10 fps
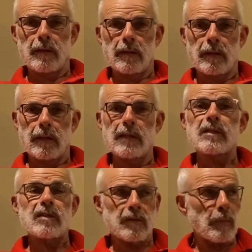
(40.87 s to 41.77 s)

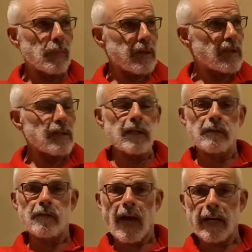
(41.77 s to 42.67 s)
its simplicity, in
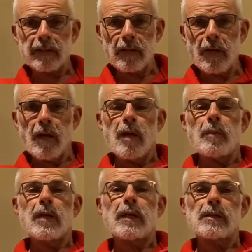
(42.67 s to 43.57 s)
fact,
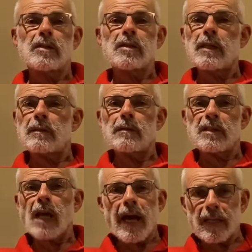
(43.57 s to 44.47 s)
because in
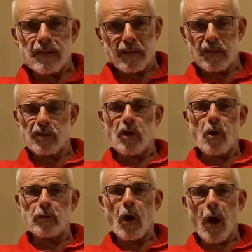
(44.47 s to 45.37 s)
science, this is
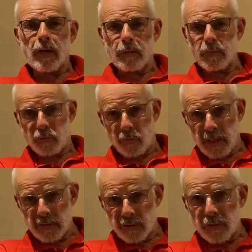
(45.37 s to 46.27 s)
called Occam's
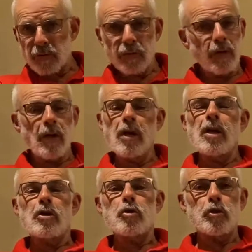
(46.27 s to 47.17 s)
razor.
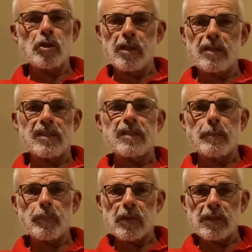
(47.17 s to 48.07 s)
Usually the
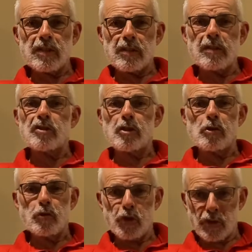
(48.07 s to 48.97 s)
simplest
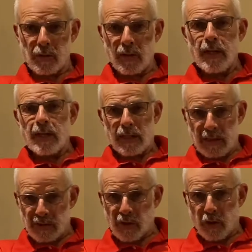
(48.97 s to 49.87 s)
solution is
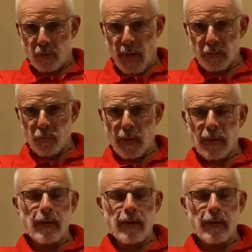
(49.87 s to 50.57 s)
the correct one.